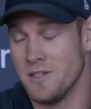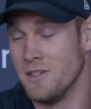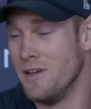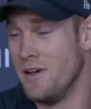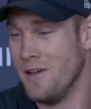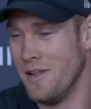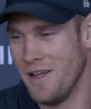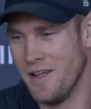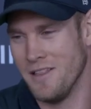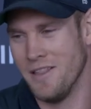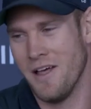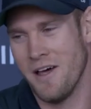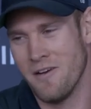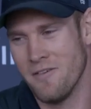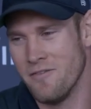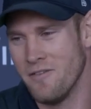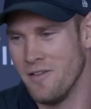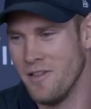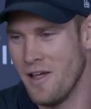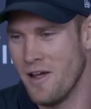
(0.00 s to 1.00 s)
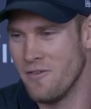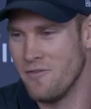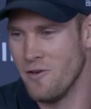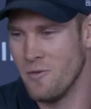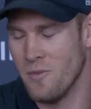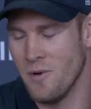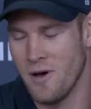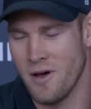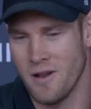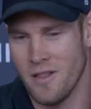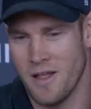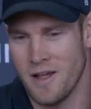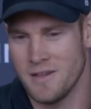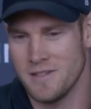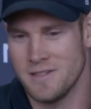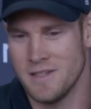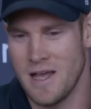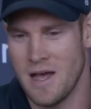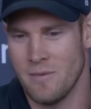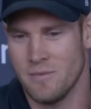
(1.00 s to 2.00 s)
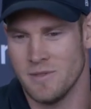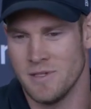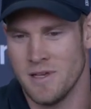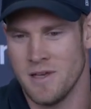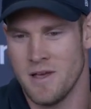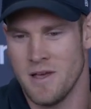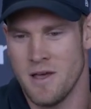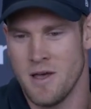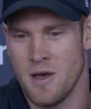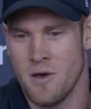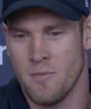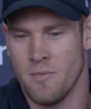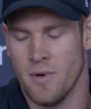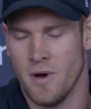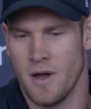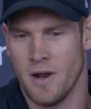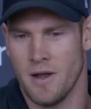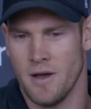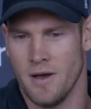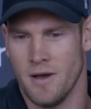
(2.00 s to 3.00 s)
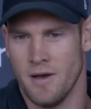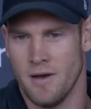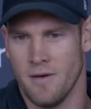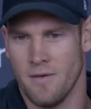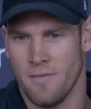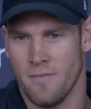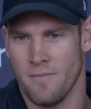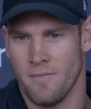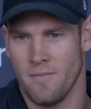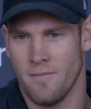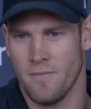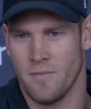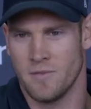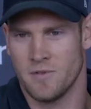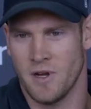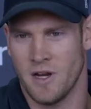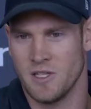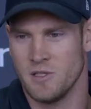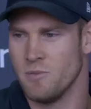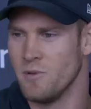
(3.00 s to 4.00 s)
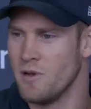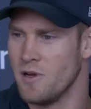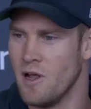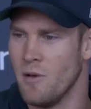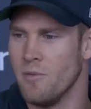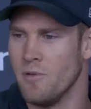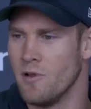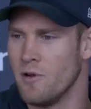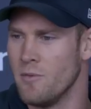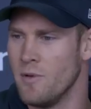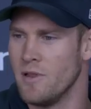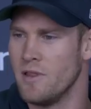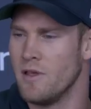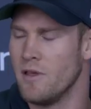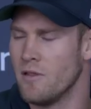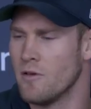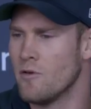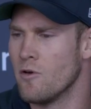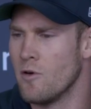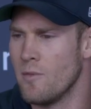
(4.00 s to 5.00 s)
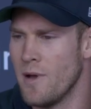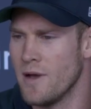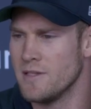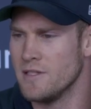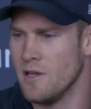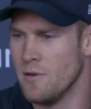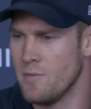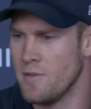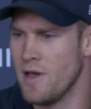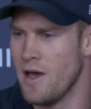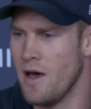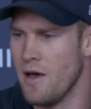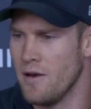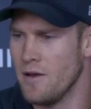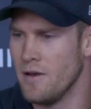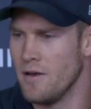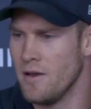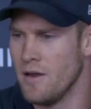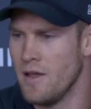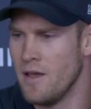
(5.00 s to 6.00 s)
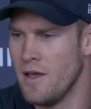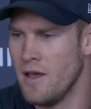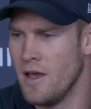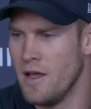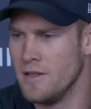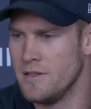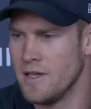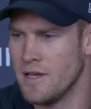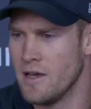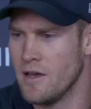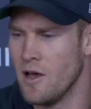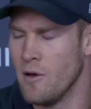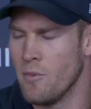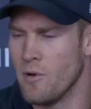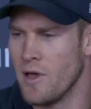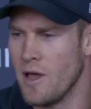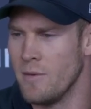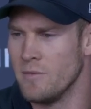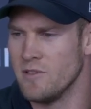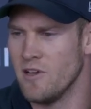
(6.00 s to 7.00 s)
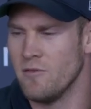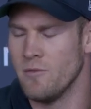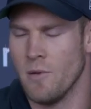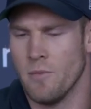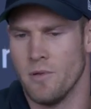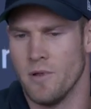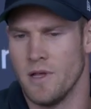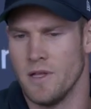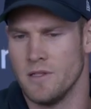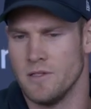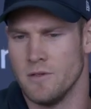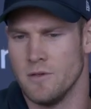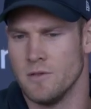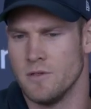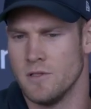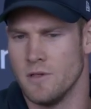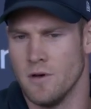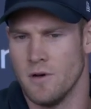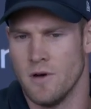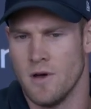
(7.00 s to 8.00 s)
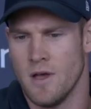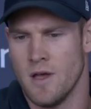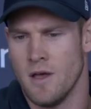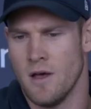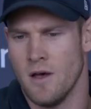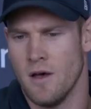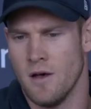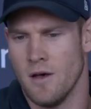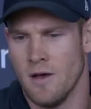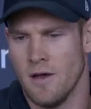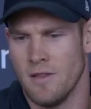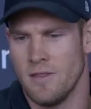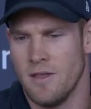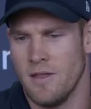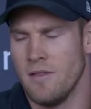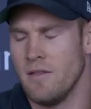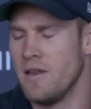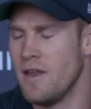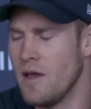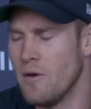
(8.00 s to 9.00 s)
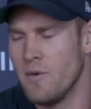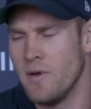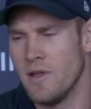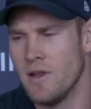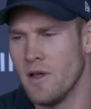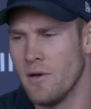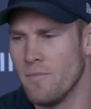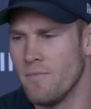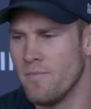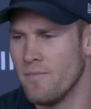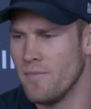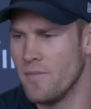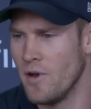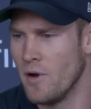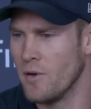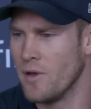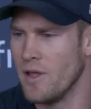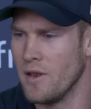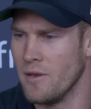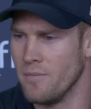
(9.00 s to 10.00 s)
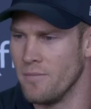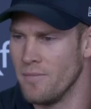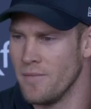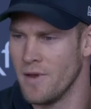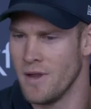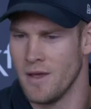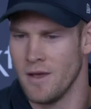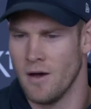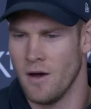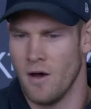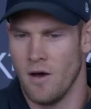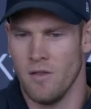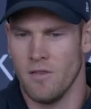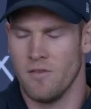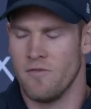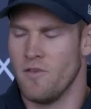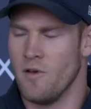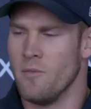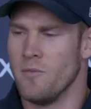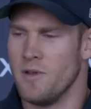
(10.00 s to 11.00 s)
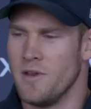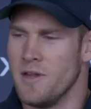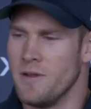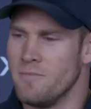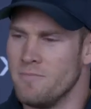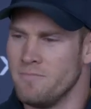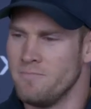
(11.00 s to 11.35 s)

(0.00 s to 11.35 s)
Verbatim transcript: a, lot of a lot of football and a lot of snaps, but um, try to split it up a little bit. The other quarterbacks help me out and and take a couple games off my plate too. So uh, at the end of the day, we end up you know getting all the film we need.